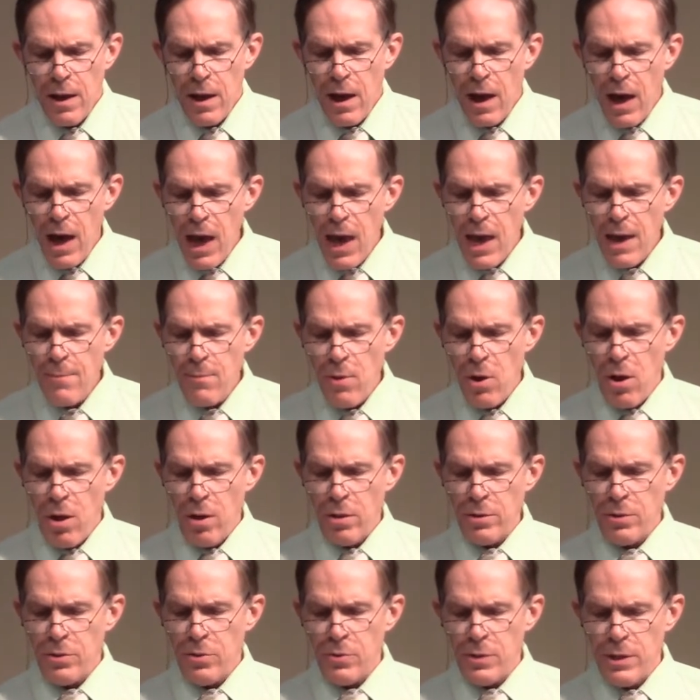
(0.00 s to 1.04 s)
I am
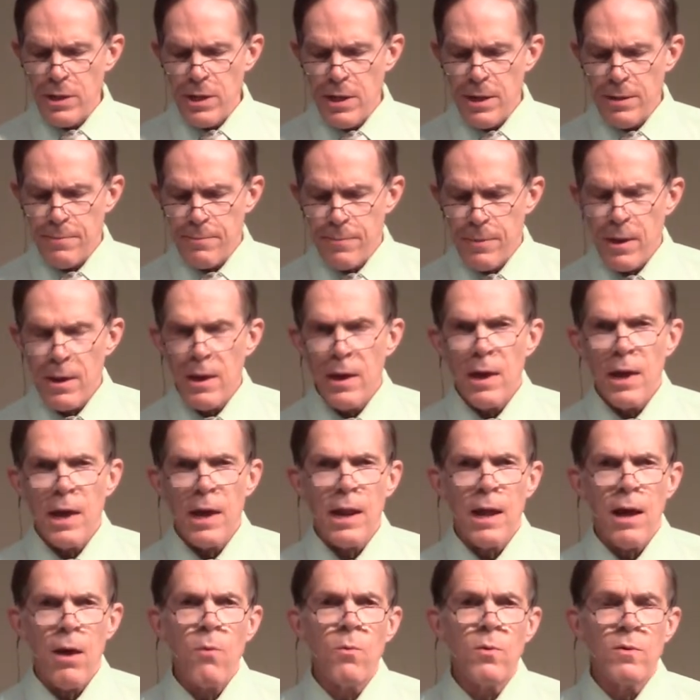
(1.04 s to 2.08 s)
all you need,
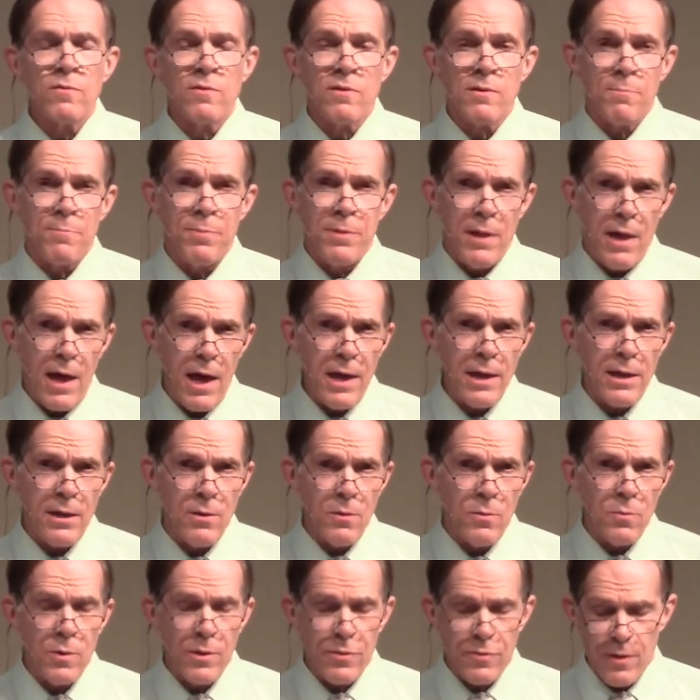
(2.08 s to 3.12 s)
and I will supply
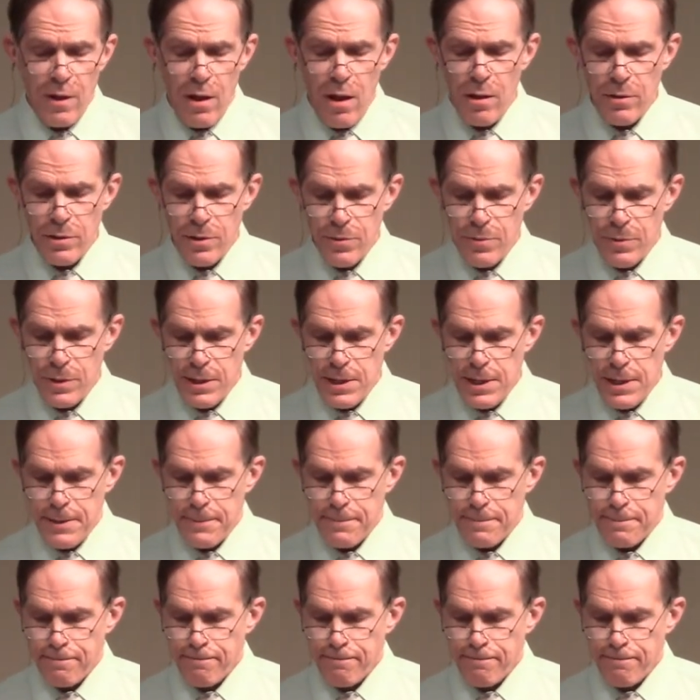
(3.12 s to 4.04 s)
you with all you need.